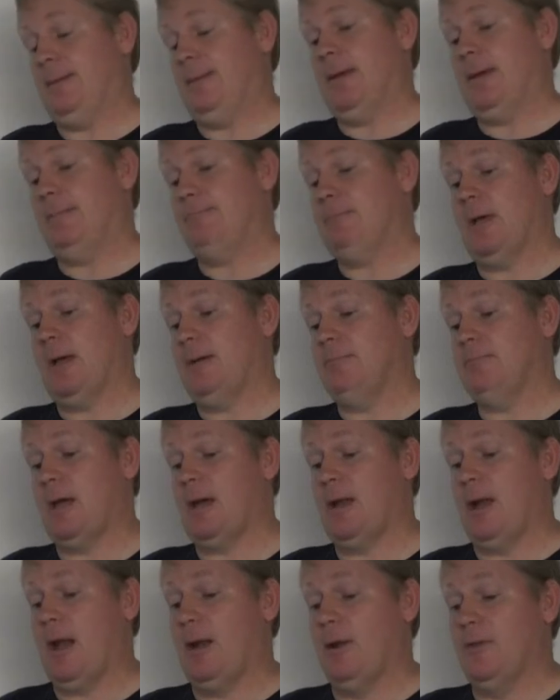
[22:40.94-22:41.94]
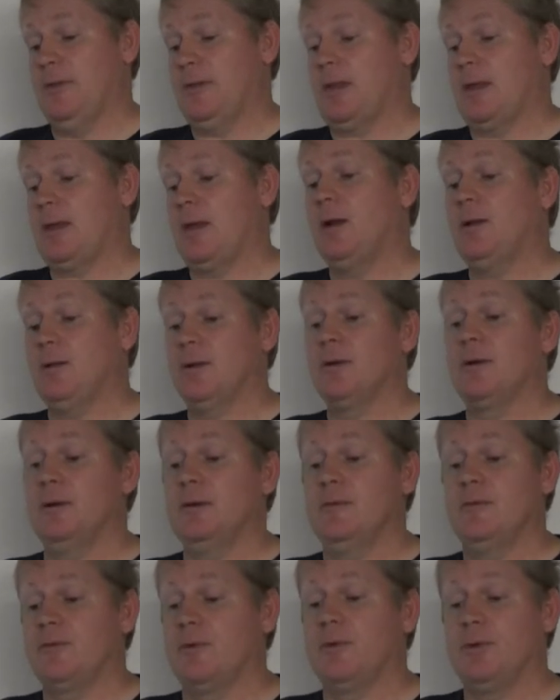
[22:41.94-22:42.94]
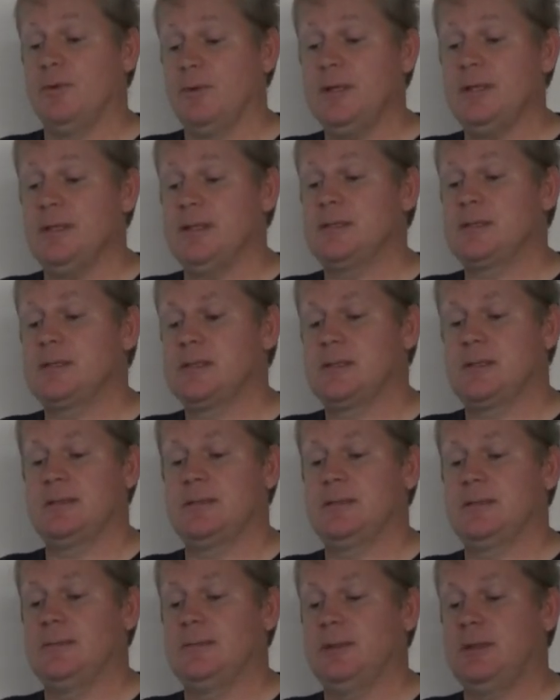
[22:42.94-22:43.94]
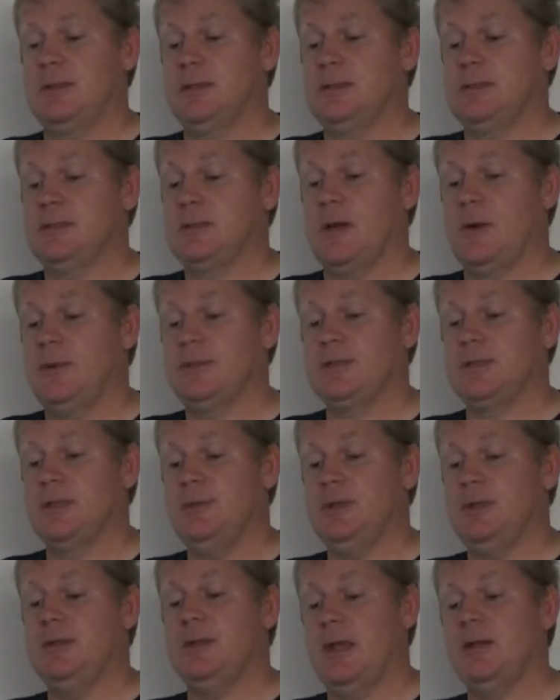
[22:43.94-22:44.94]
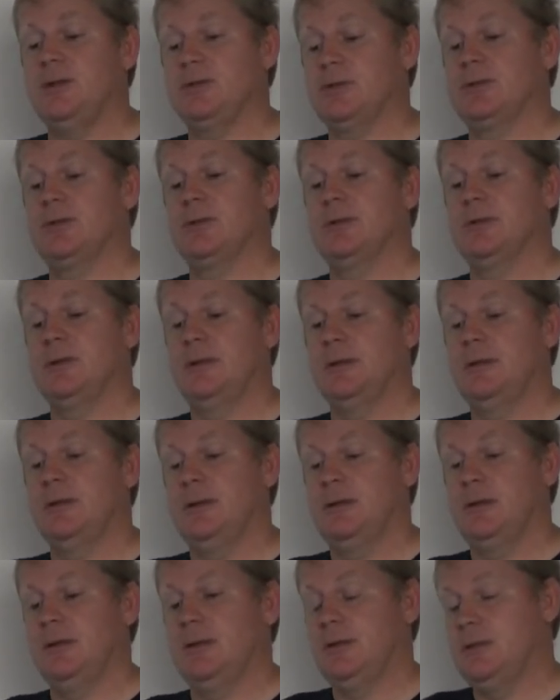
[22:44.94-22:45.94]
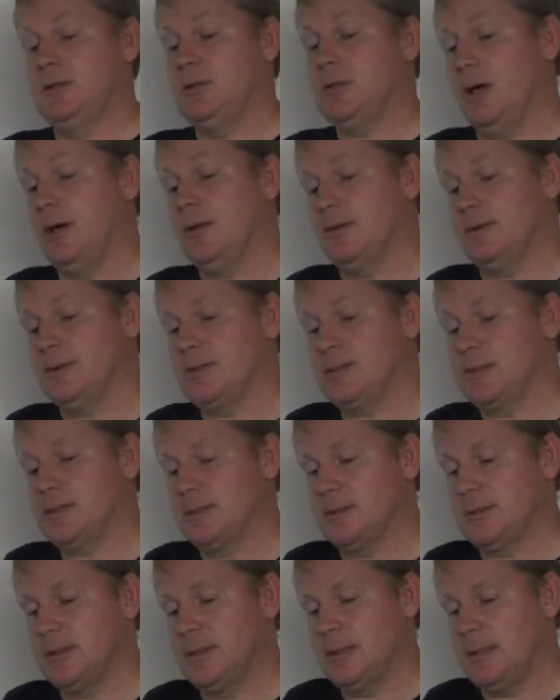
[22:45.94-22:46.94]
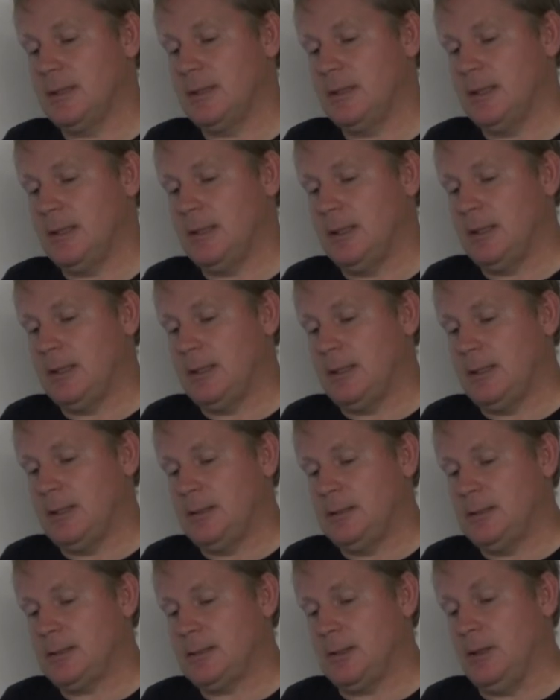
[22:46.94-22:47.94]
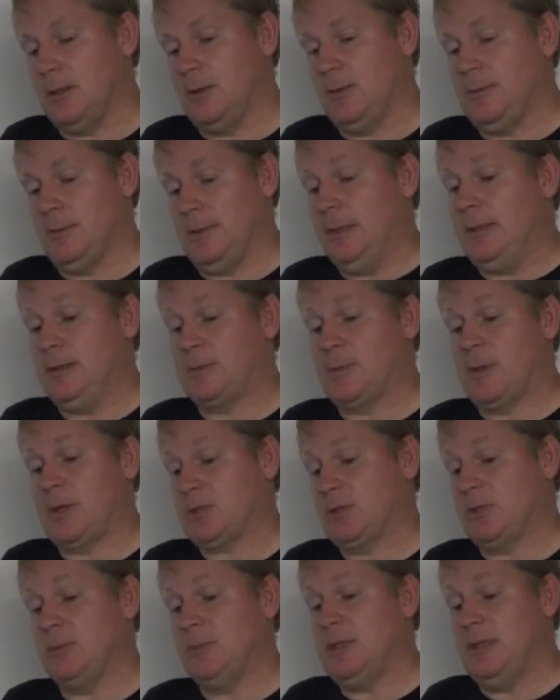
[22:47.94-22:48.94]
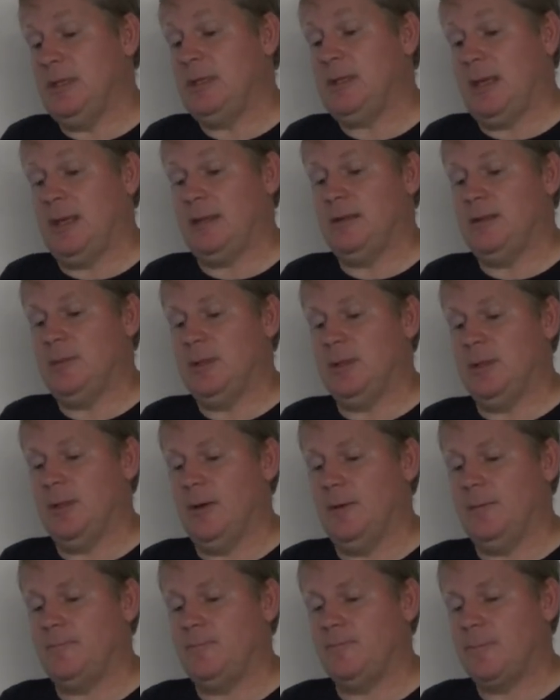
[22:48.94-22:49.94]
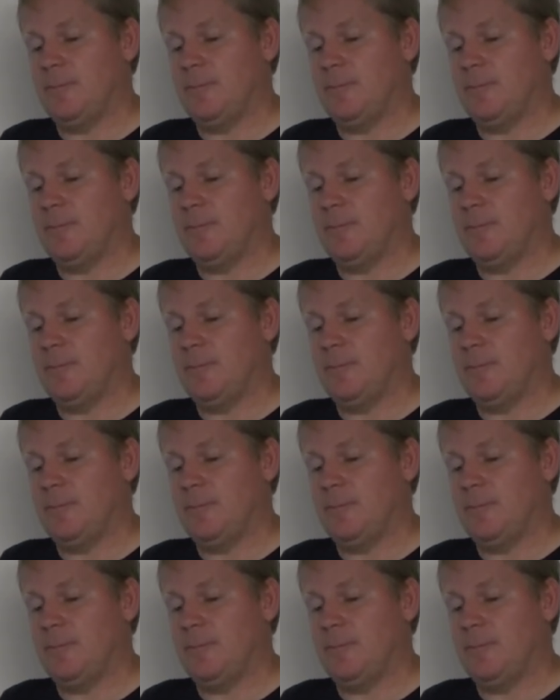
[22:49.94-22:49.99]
I don't think they could clear him for release because he's always going to be a danger to others. So, and especially to me, he can't leave me alone.